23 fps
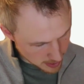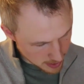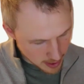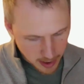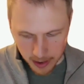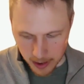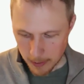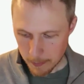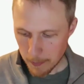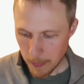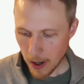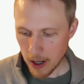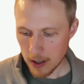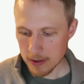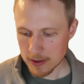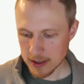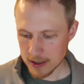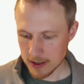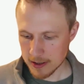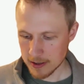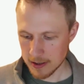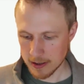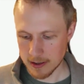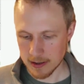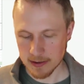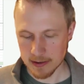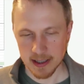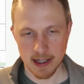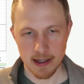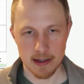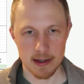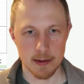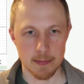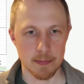The policies that
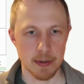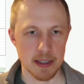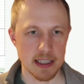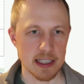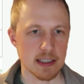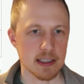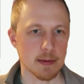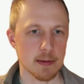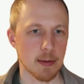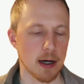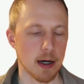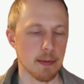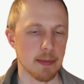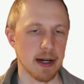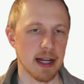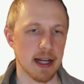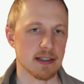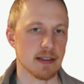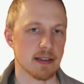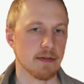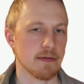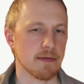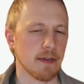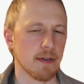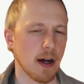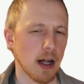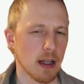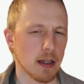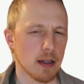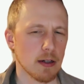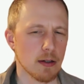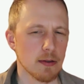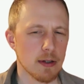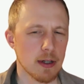the police department has to
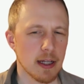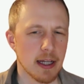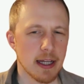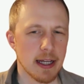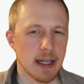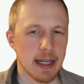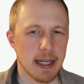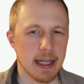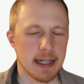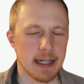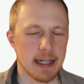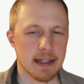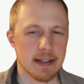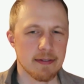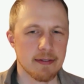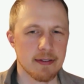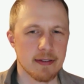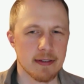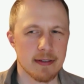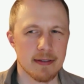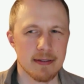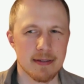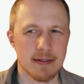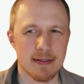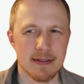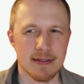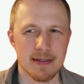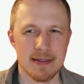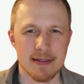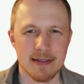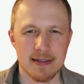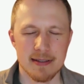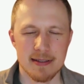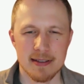follow, and it gives
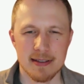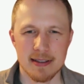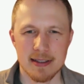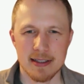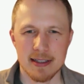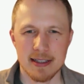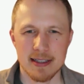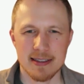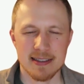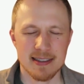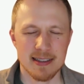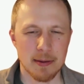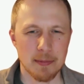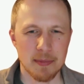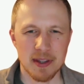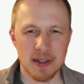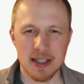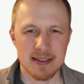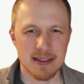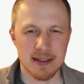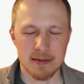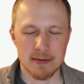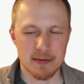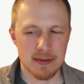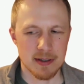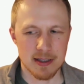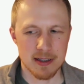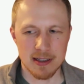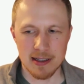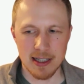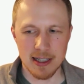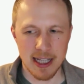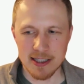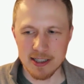some things that the
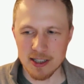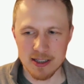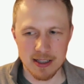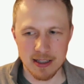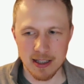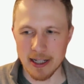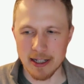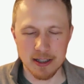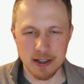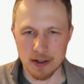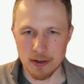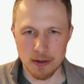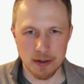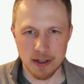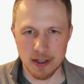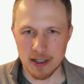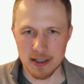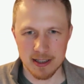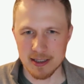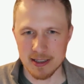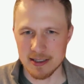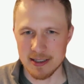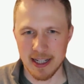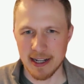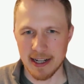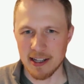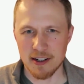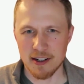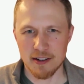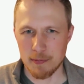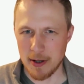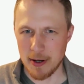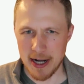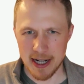legislature or the
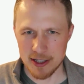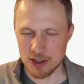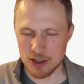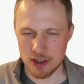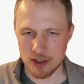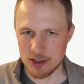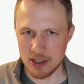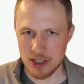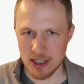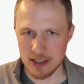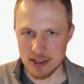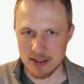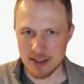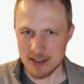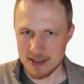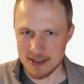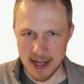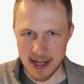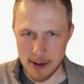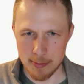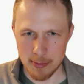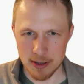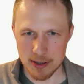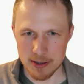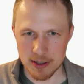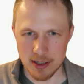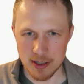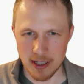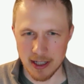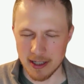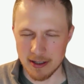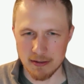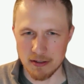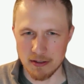executive branch should just establish.
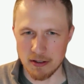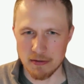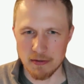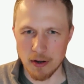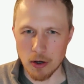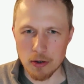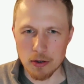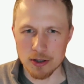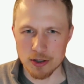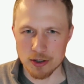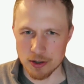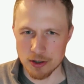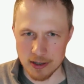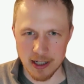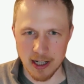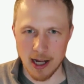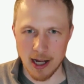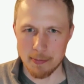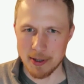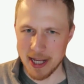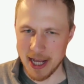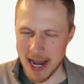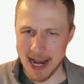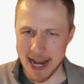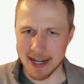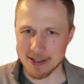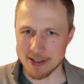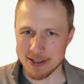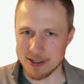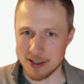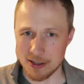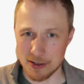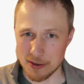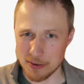Like, the voters should not be
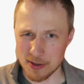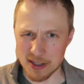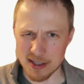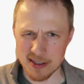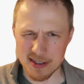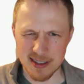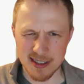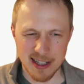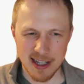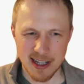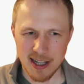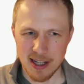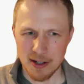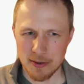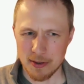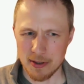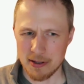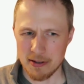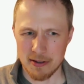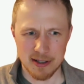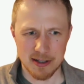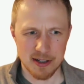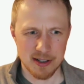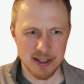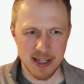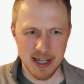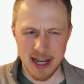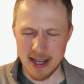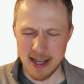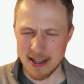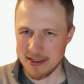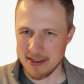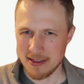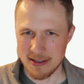asked to do this. We don't
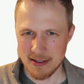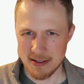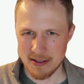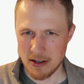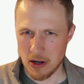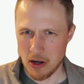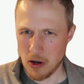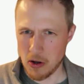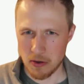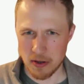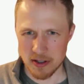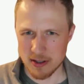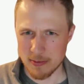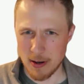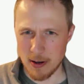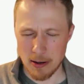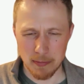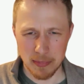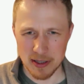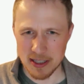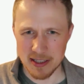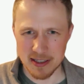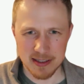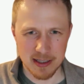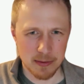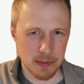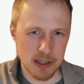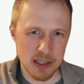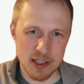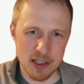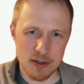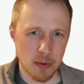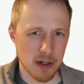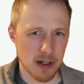understand all this about policing. We
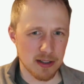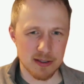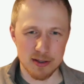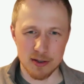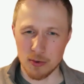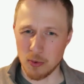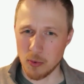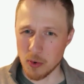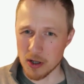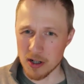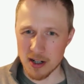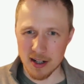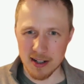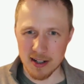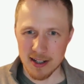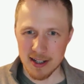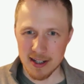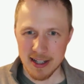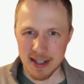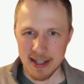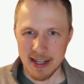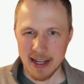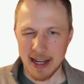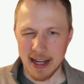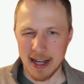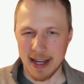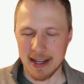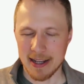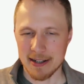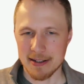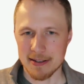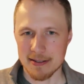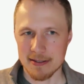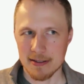just want it to work.
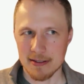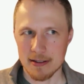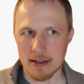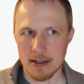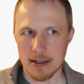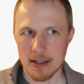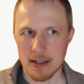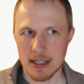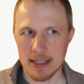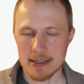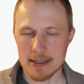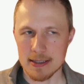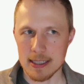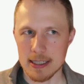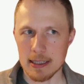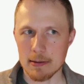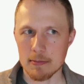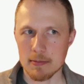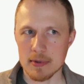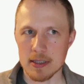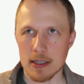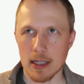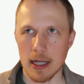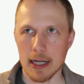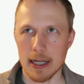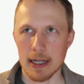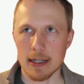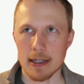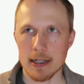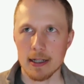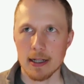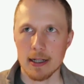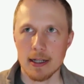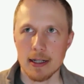And it seems
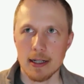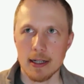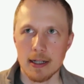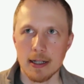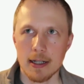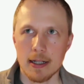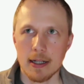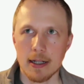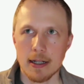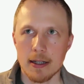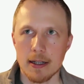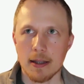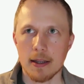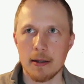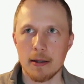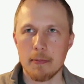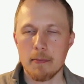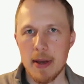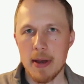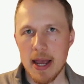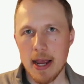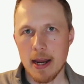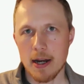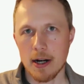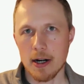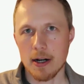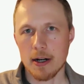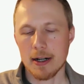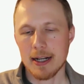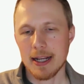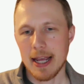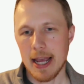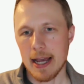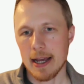like the
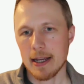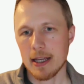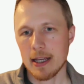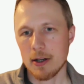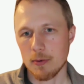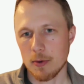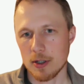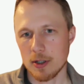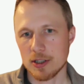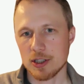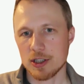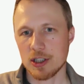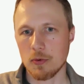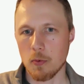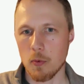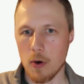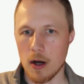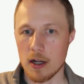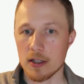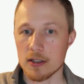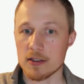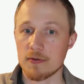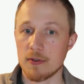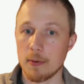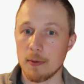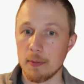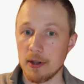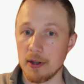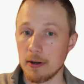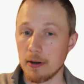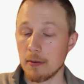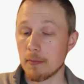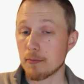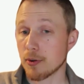mayor can't get what she wants from
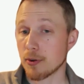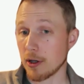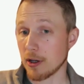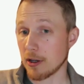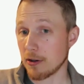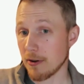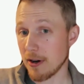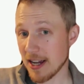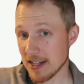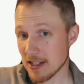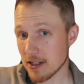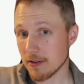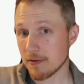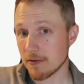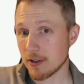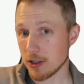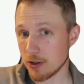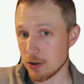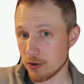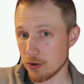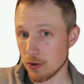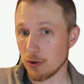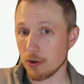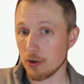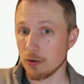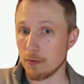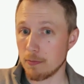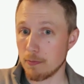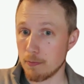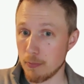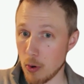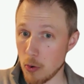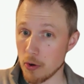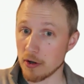the progressive controlled
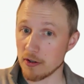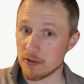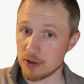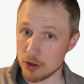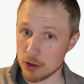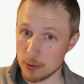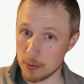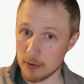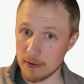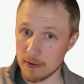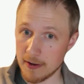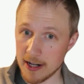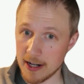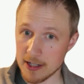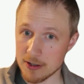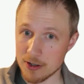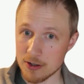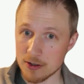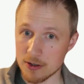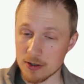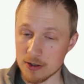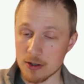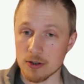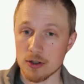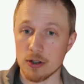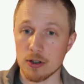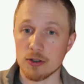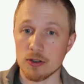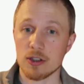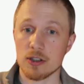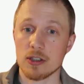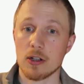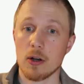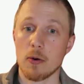board of supervisors. So
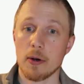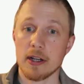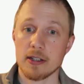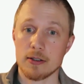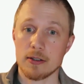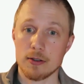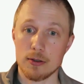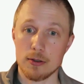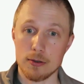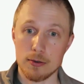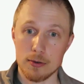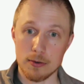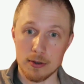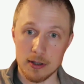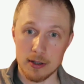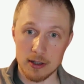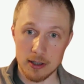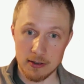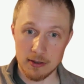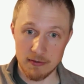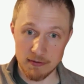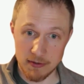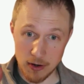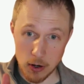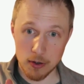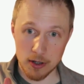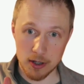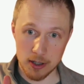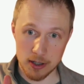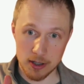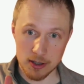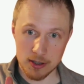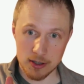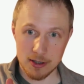she's going to the
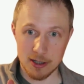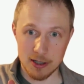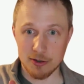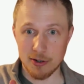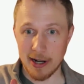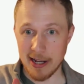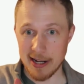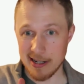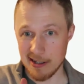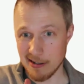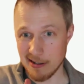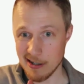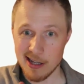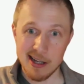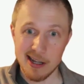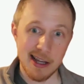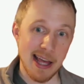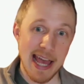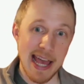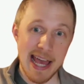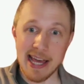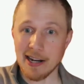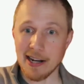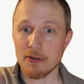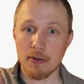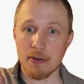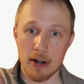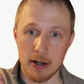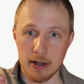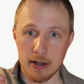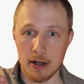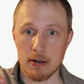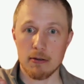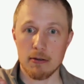voters to try to end
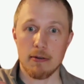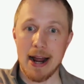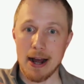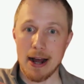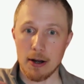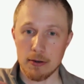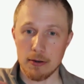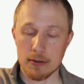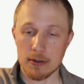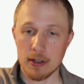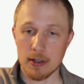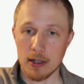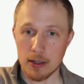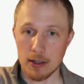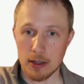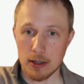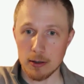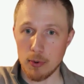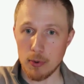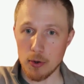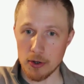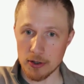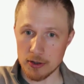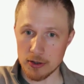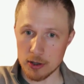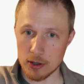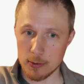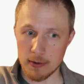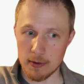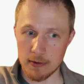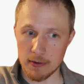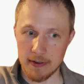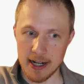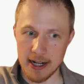run around the board of
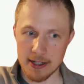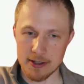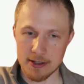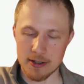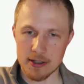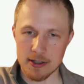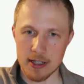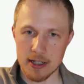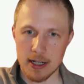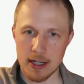supervisors.